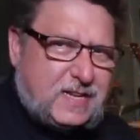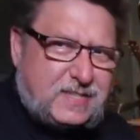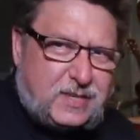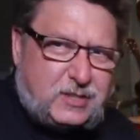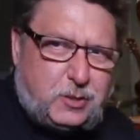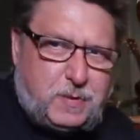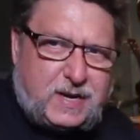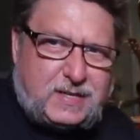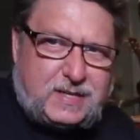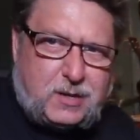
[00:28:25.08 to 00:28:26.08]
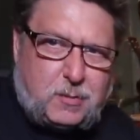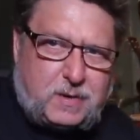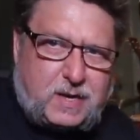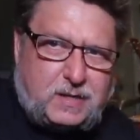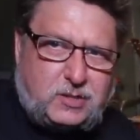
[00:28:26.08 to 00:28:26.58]
that's not too big a deal,
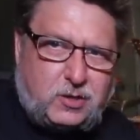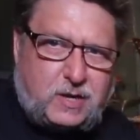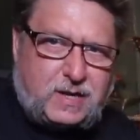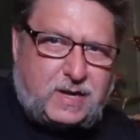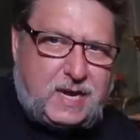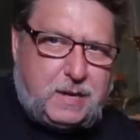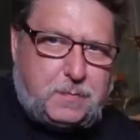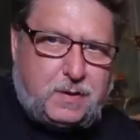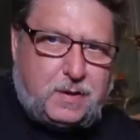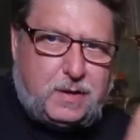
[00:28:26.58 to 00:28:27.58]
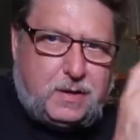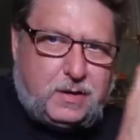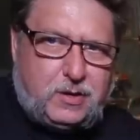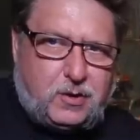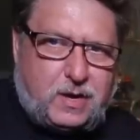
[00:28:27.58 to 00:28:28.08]
because you're going to keep
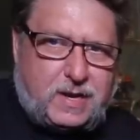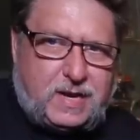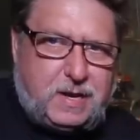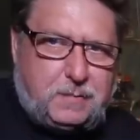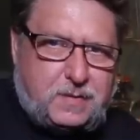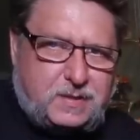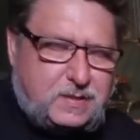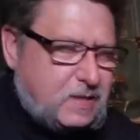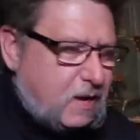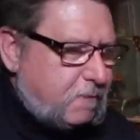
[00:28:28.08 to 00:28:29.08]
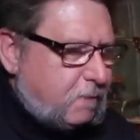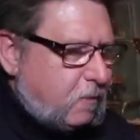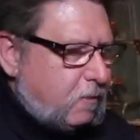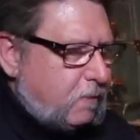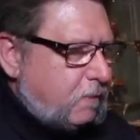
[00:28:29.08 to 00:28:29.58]
you're going to keep this stuff
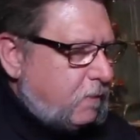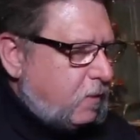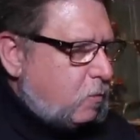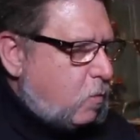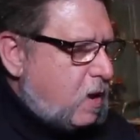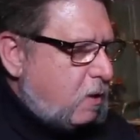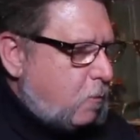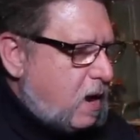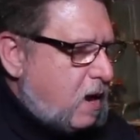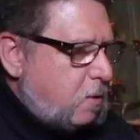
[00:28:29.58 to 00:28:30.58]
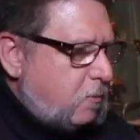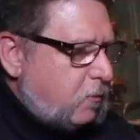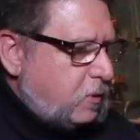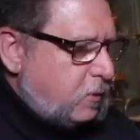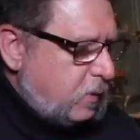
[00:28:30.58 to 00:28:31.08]
for for quite a while
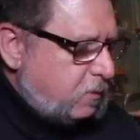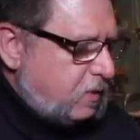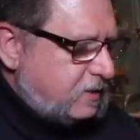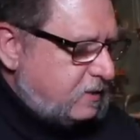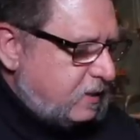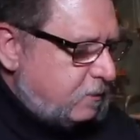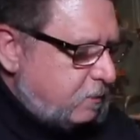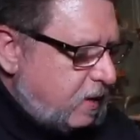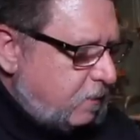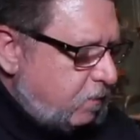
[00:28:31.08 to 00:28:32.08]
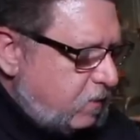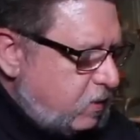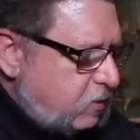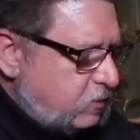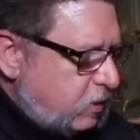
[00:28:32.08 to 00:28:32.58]
before you replace it. But
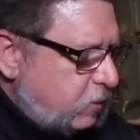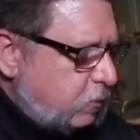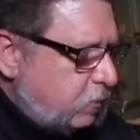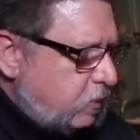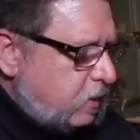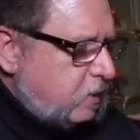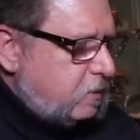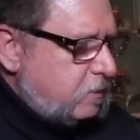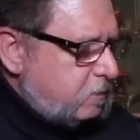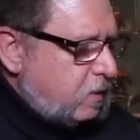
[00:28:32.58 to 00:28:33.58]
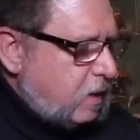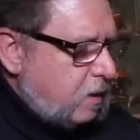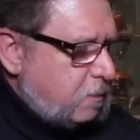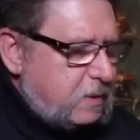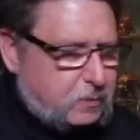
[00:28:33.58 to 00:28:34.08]
you do,
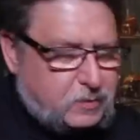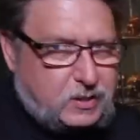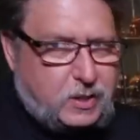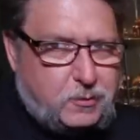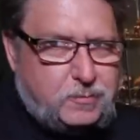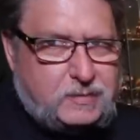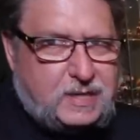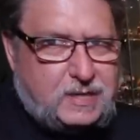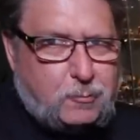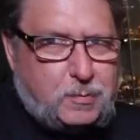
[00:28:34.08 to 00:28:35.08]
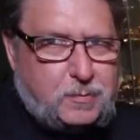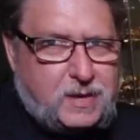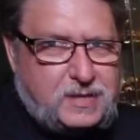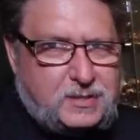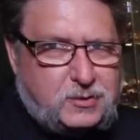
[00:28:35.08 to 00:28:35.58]
uh, people do tend to
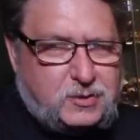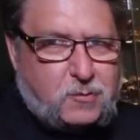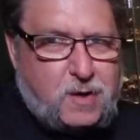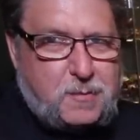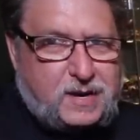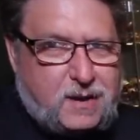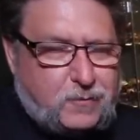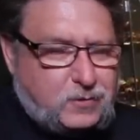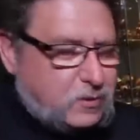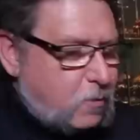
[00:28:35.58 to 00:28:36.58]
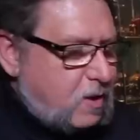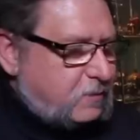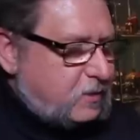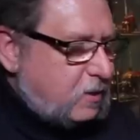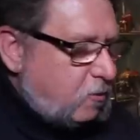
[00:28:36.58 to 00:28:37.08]
replace their ceramic ever so
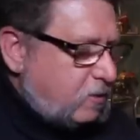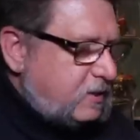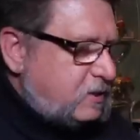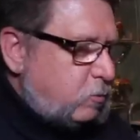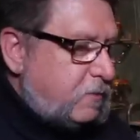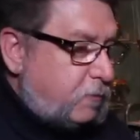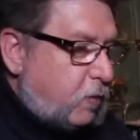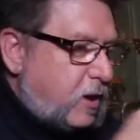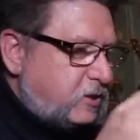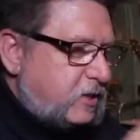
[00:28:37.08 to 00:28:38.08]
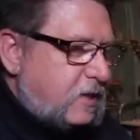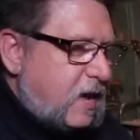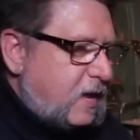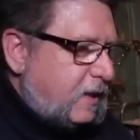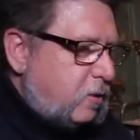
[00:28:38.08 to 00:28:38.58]
often, or at least refresh it,
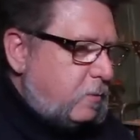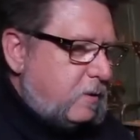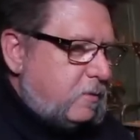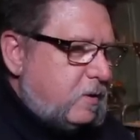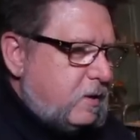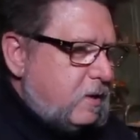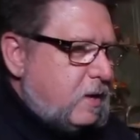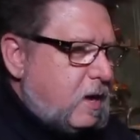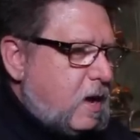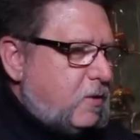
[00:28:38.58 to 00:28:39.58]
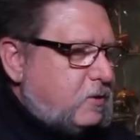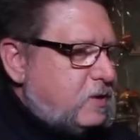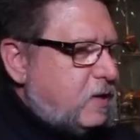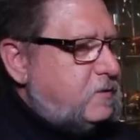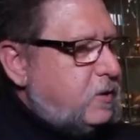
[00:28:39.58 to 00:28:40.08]
add a little bit other
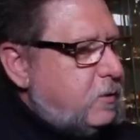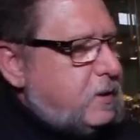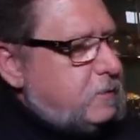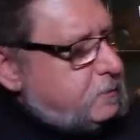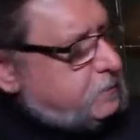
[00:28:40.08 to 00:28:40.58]
stuff to it.